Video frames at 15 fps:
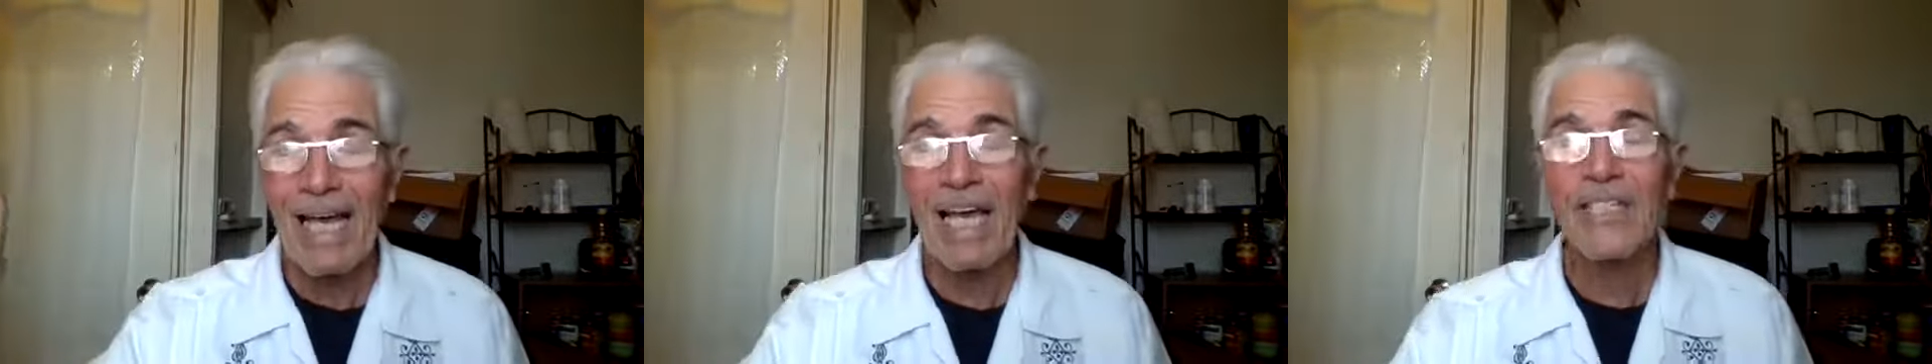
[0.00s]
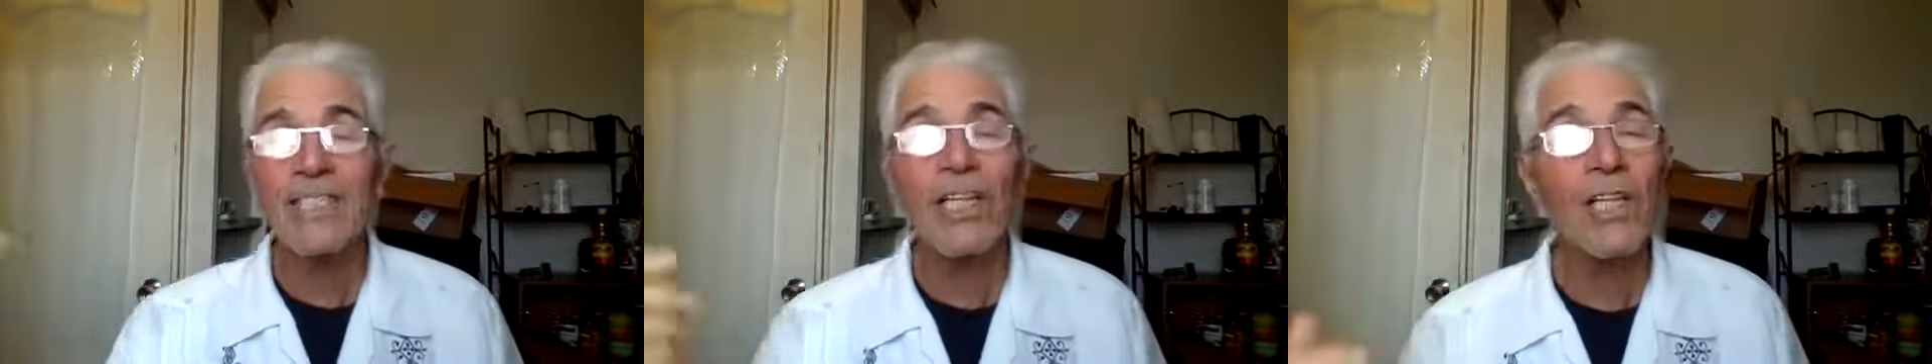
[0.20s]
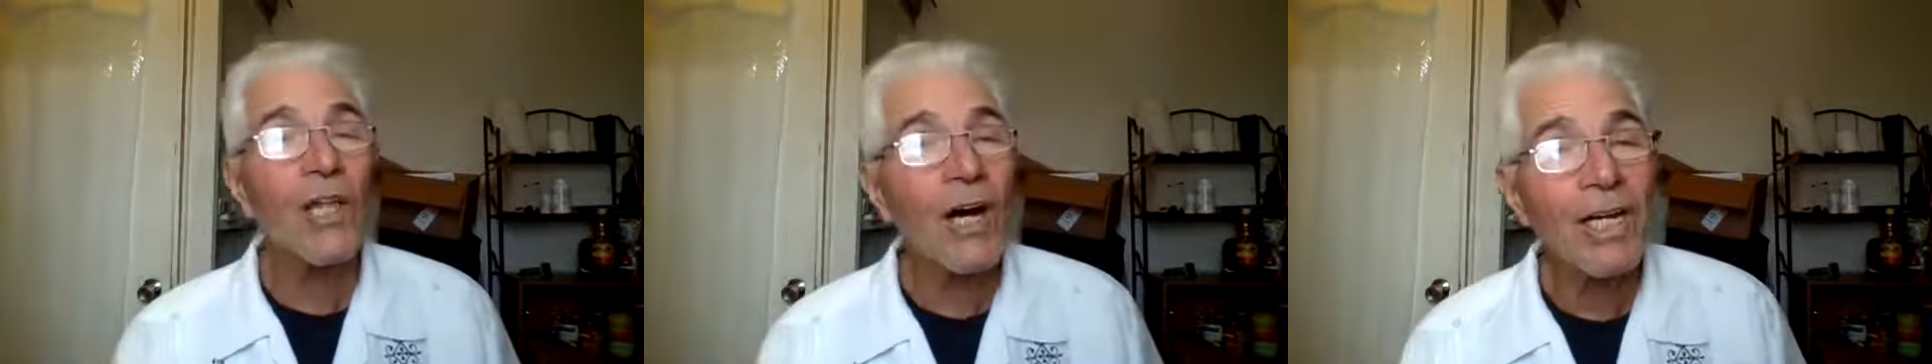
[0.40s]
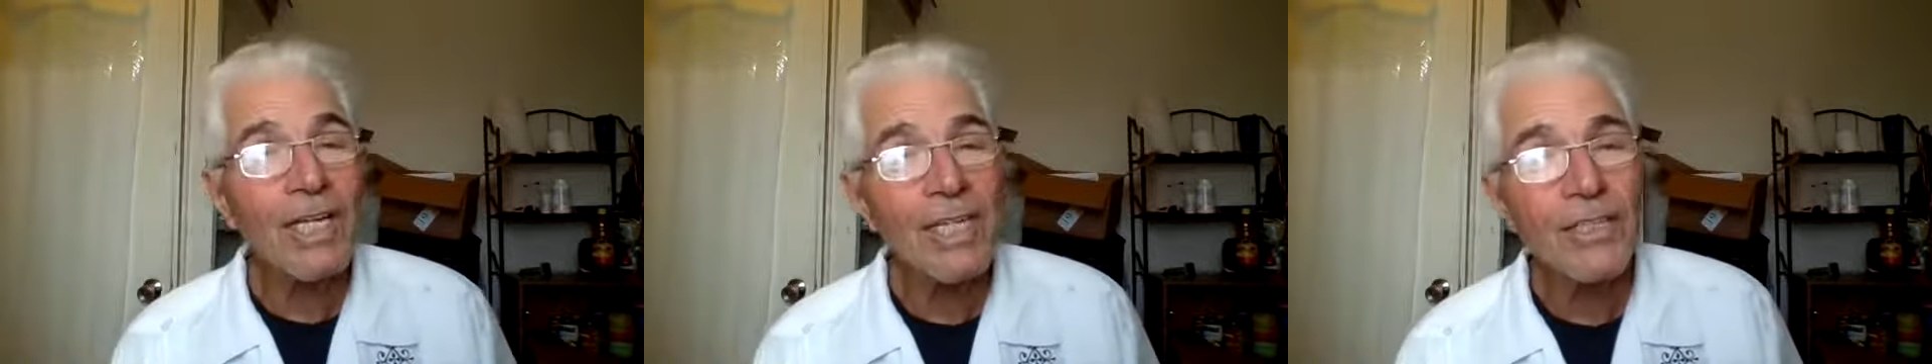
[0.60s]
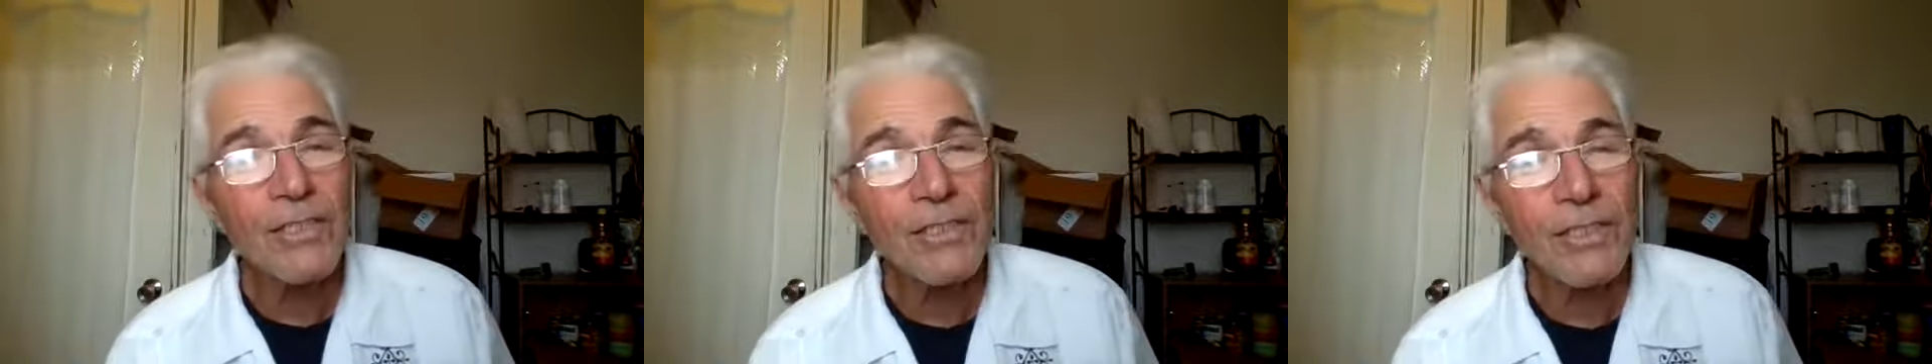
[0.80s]
it's a lot
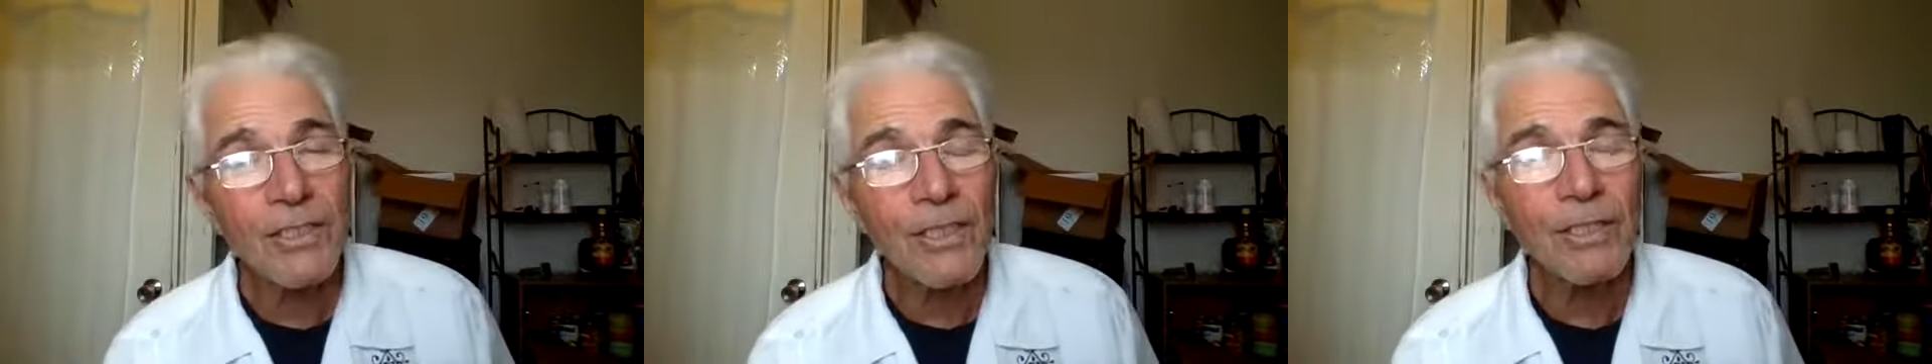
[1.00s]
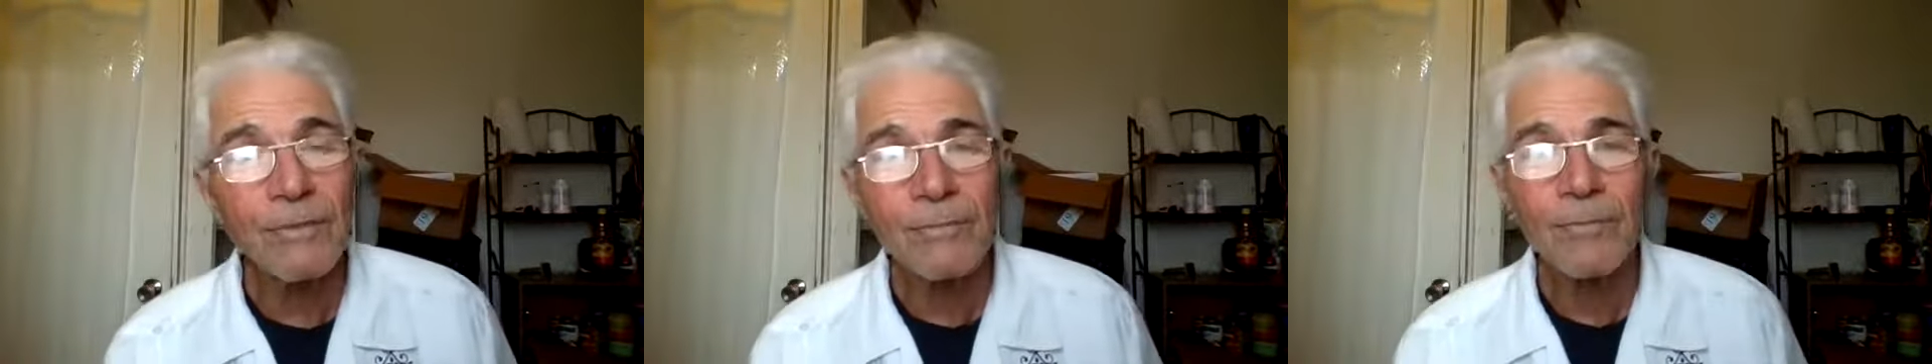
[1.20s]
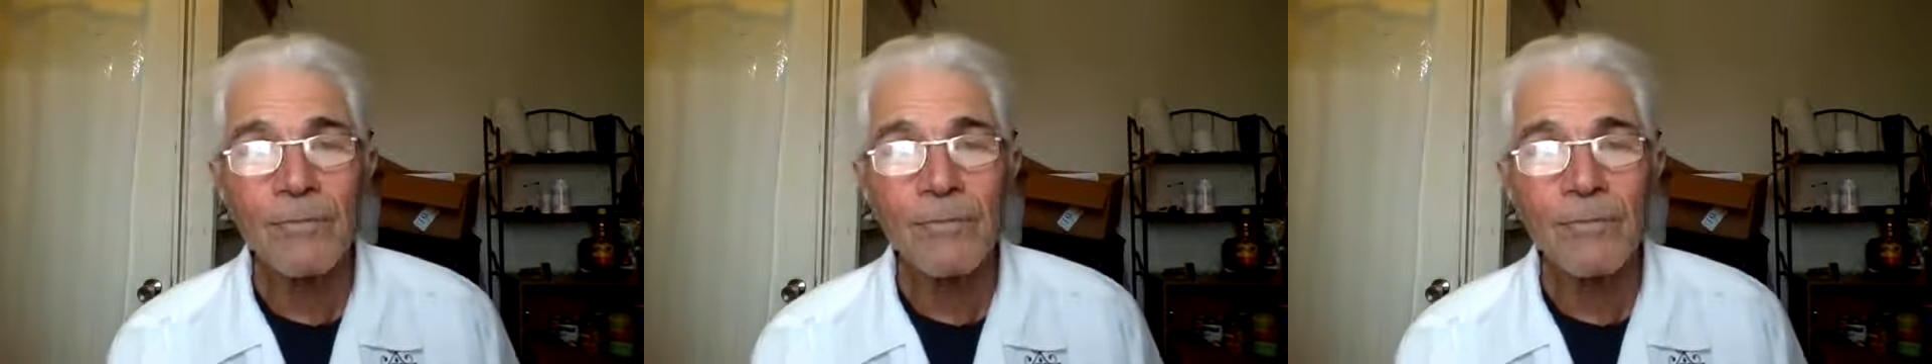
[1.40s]
easier.